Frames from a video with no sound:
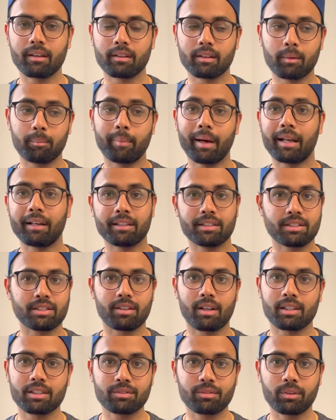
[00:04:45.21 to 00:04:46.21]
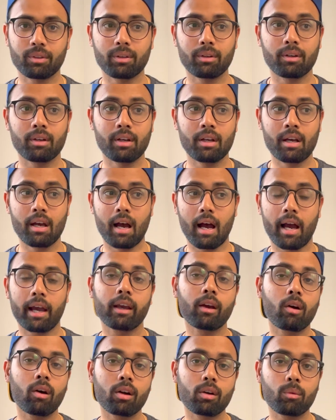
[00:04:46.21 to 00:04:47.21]
The balance transfer I
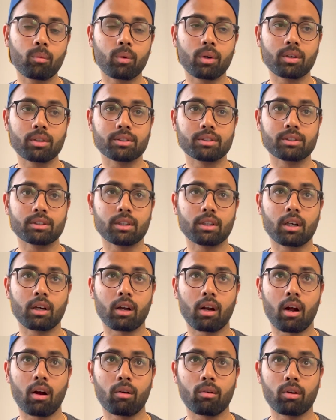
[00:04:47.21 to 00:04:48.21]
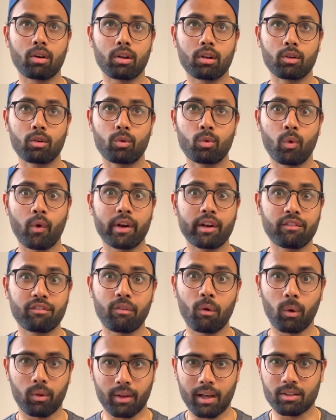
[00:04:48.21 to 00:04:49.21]
got was around
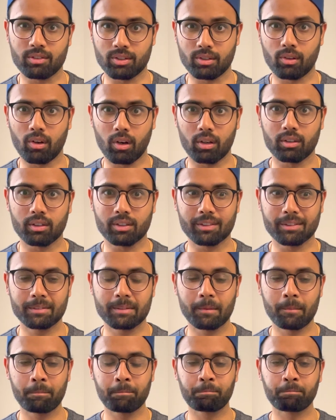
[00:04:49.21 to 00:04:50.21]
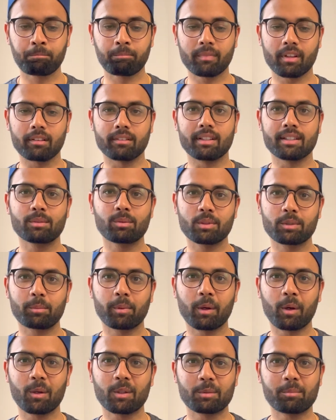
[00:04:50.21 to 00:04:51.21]
$24,000. This was
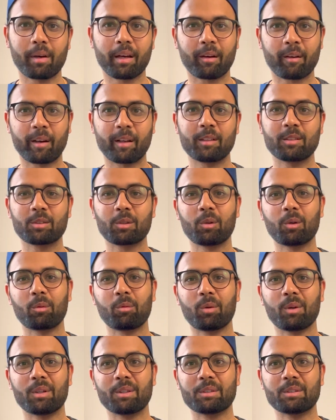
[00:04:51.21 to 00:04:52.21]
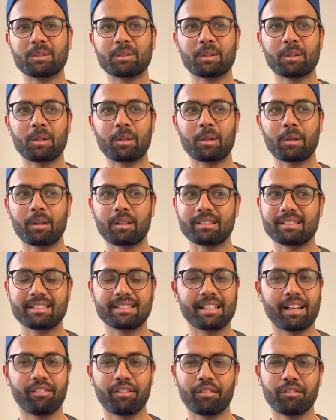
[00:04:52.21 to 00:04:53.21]
because my credit score was
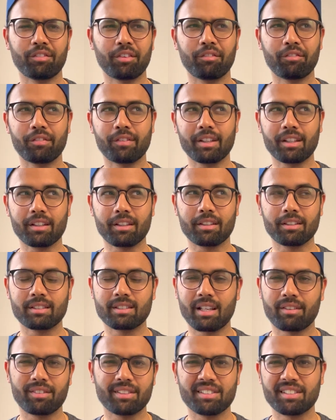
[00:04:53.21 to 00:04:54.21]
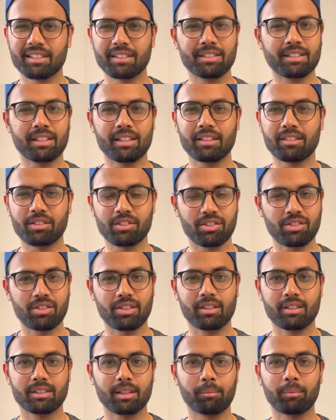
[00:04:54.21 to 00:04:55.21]
750, 760-ish,
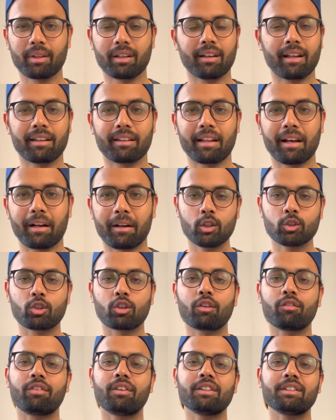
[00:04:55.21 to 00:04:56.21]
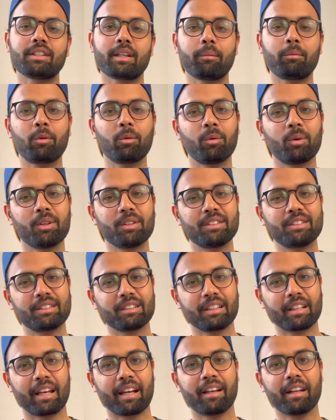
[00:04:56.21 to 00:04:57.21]
something like that. So the first step towards
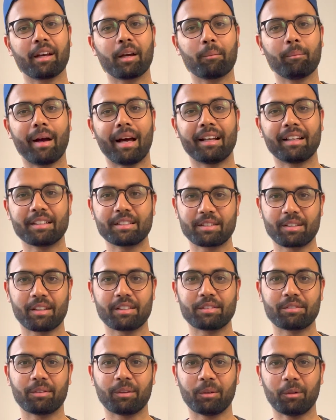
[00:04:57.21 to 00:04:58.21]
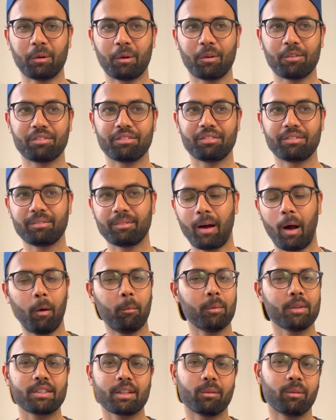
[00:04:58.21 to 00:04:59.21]
getting a balance transfer of how
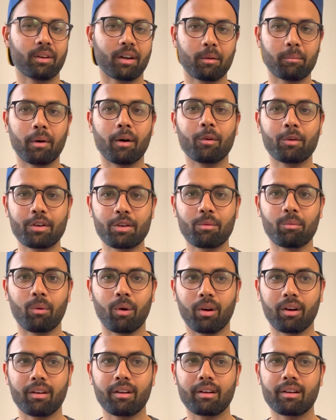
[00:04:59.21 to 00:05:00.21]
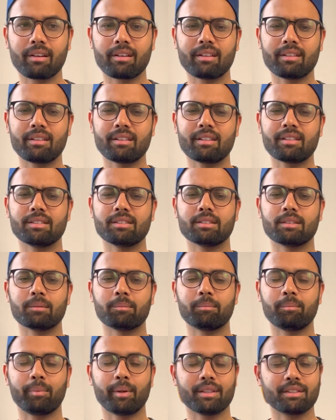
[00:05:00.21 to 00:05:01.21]
much ever amount you want is
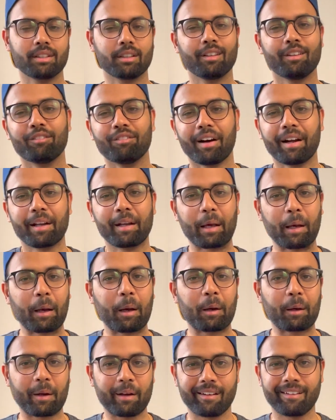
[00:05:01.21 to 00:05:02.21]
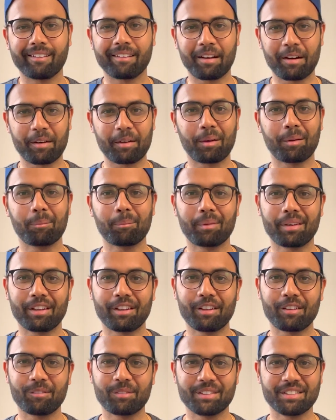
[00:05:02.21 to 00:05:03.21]
basically finding a credit card
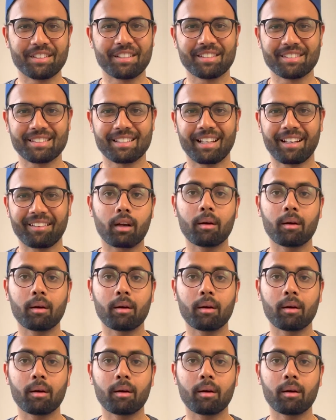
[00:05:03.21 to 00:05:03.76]
company which does that.